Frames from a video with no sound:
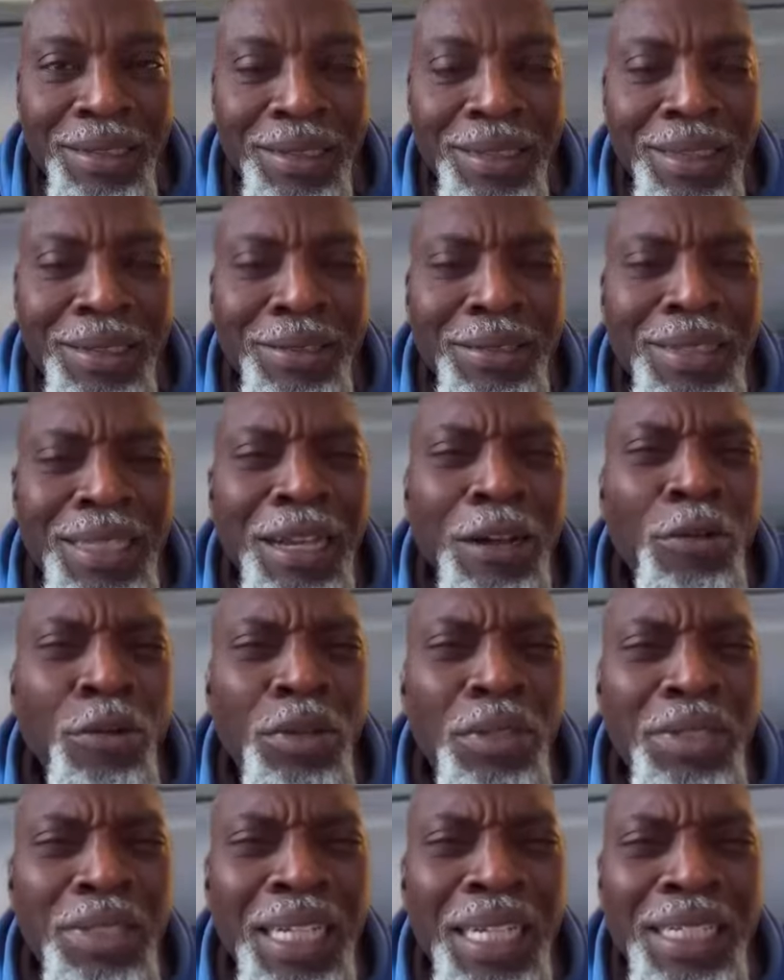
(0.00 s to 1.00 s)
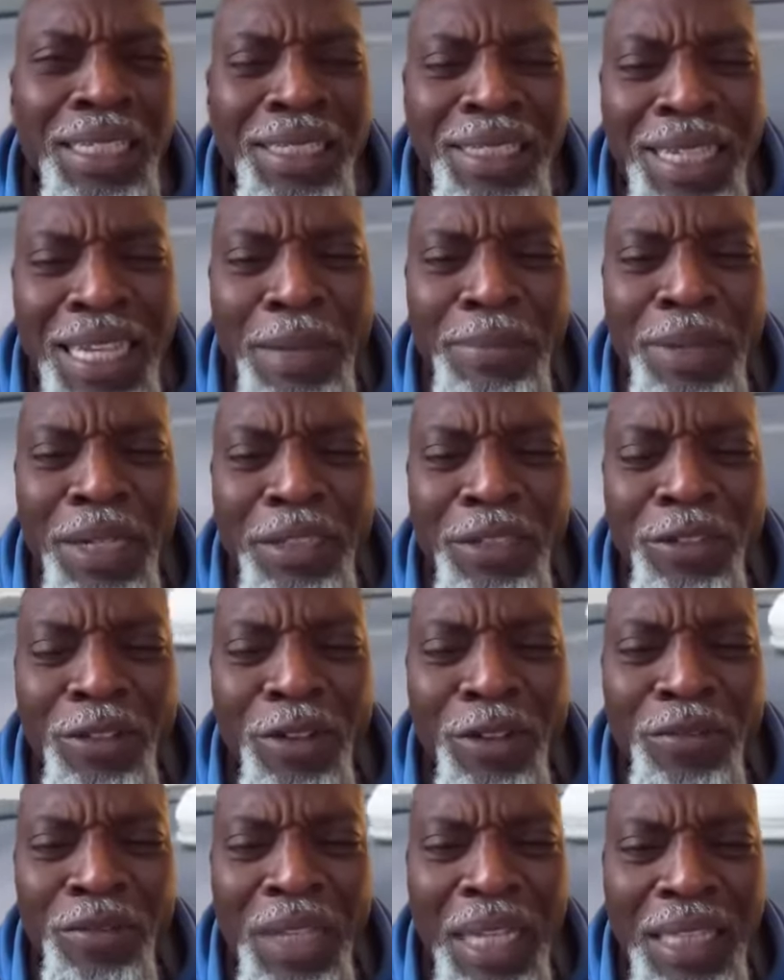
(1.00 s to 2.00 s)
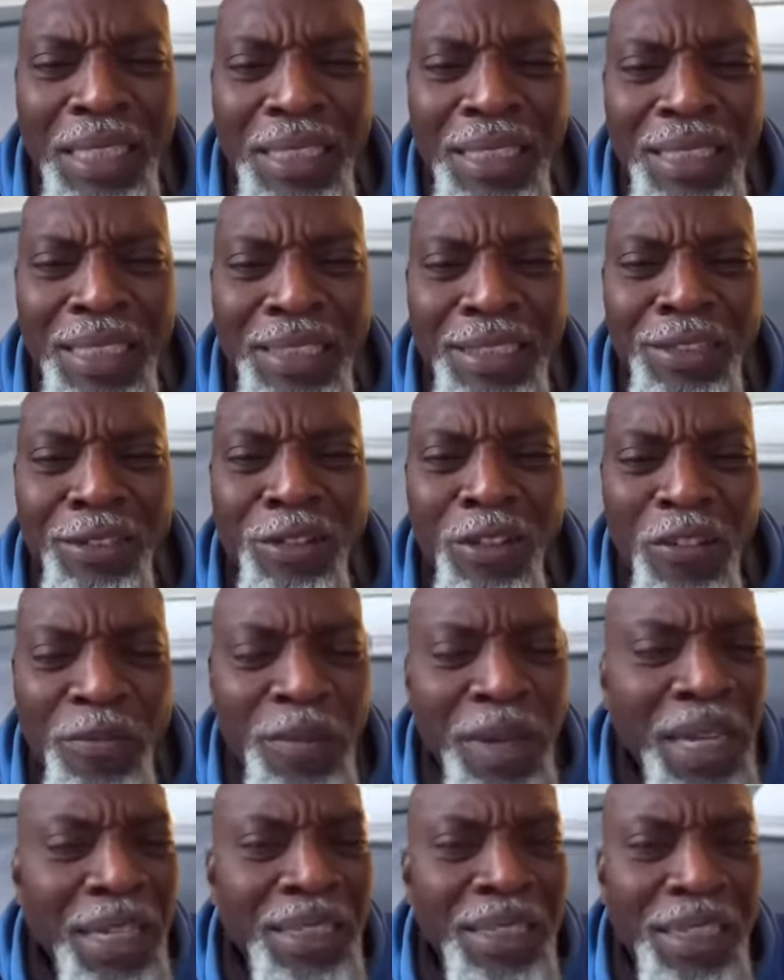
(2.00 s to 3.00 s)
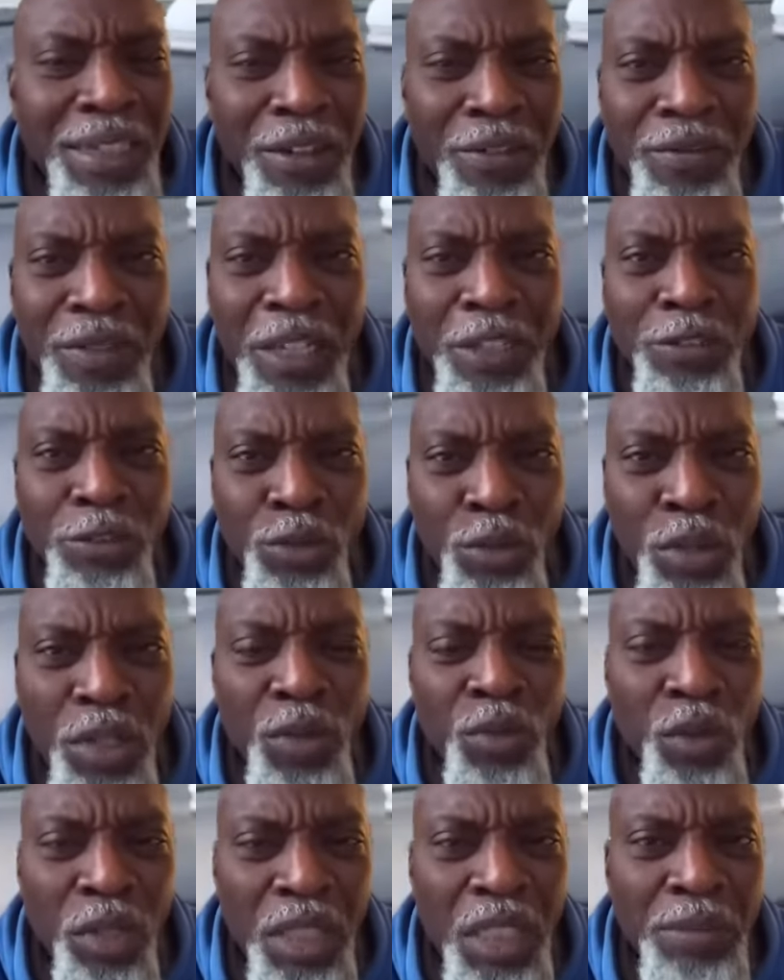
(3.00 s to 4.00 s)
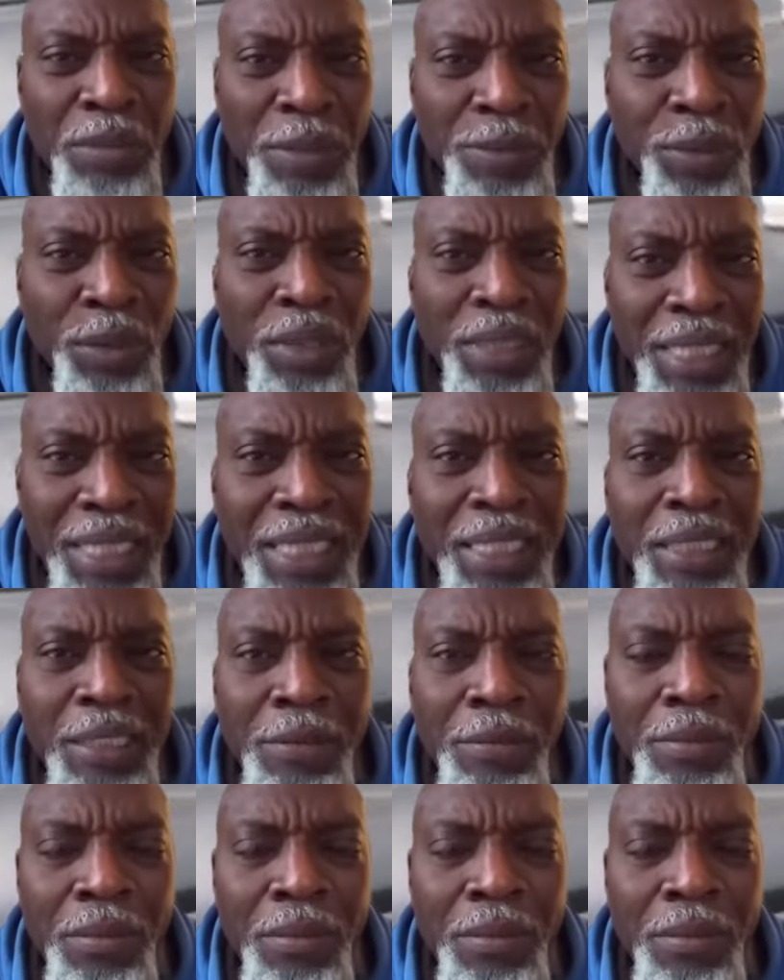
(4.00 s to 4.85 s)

Now, what does that say about the governance? Is the governance doing what the people need?